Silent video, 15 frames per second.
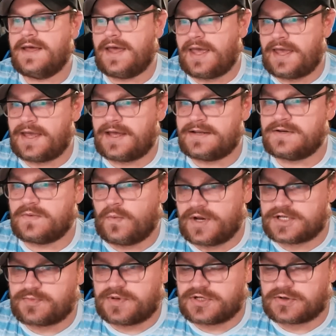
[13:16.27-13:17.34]
And
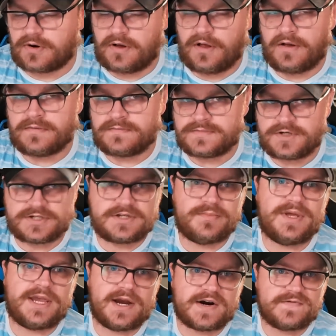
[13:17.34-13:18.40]
Wix Patrol, just to
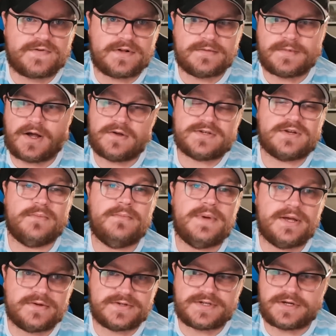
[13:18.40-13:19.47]
be careful, also
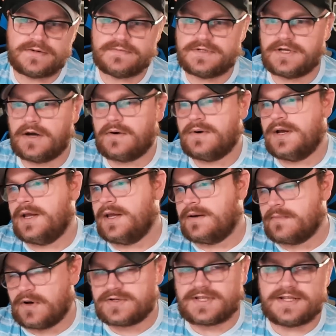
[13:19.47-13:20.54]
mills you. So
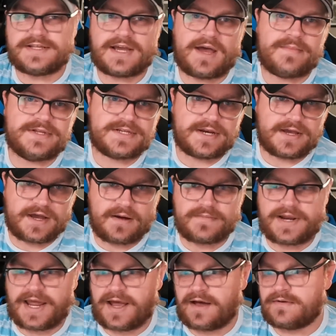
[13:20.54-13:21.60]
most of the time it's going to come
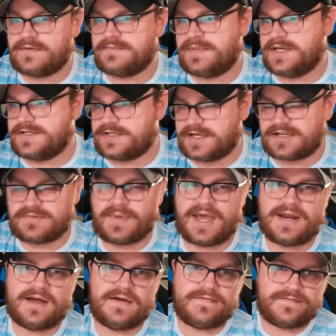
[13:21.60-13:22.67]
down, be a 6
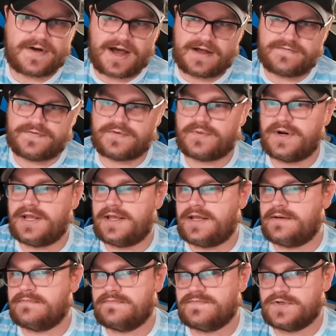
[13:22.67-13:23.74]
mana,
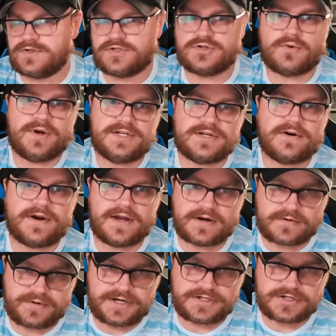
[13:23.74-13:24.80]
5/3, destroy target
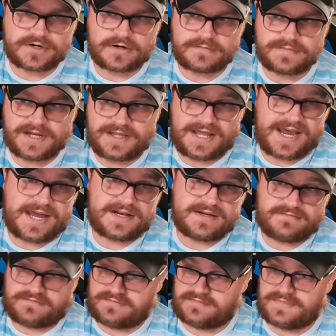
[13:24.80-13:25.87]
creature. And that
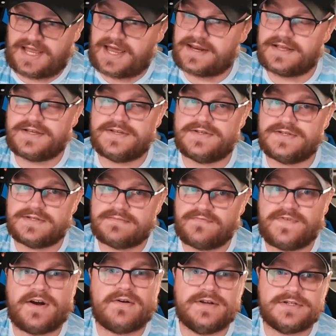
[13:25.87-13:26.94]
is
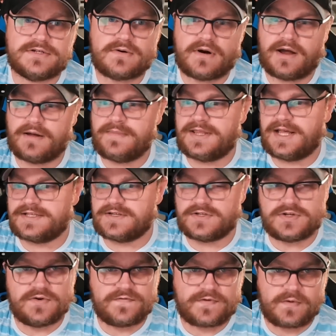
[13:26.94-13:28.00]
very strong. I mean, that's a
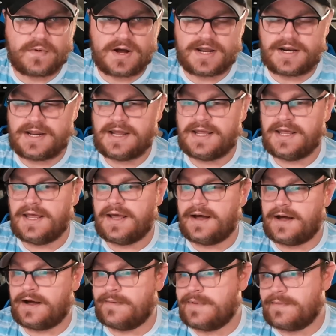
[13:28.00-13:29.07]
2-for-1.
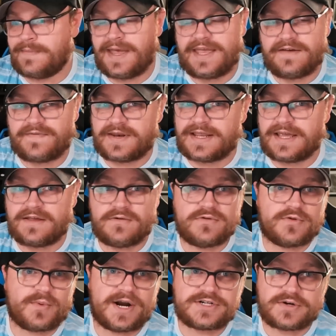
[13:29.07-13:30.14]
It may even get you
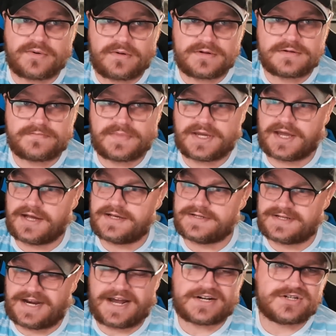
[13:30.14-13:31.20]
Threshold
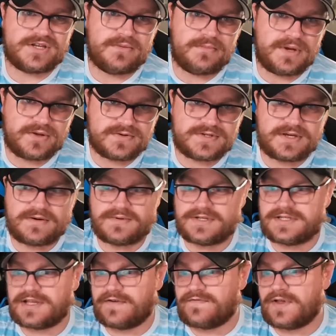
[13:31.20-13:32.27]
because it actually mills you and
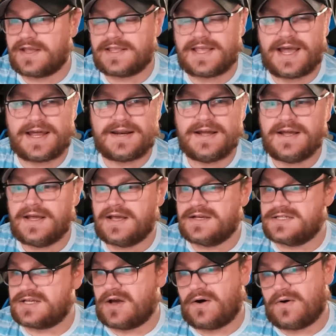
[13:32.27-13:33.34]
stuff like that.
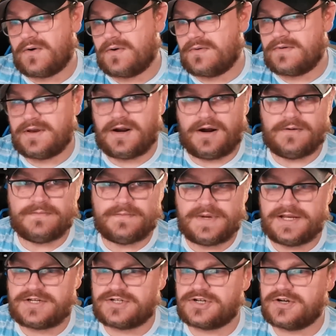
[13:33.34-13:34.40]
So, you know,
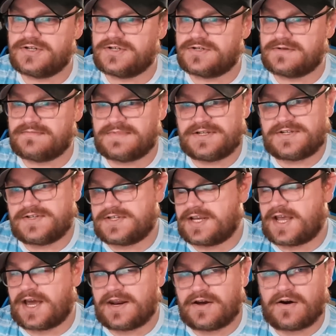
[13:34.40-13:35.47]
it's just, this is the
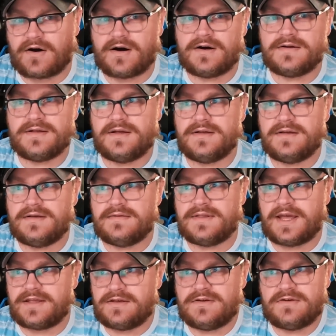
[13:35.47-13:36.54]
kind of card
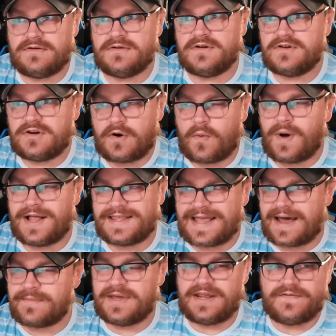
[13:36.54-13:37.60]
that, you know, you don't want
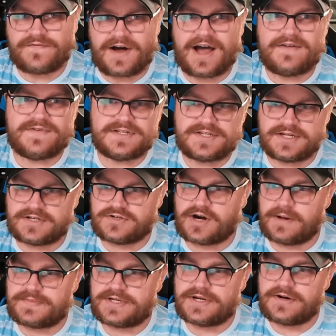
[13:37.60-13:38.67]
that many 5 and 6
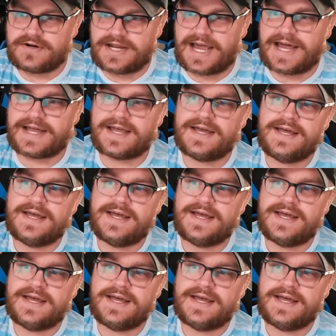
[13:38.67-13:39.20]
drops in your deck.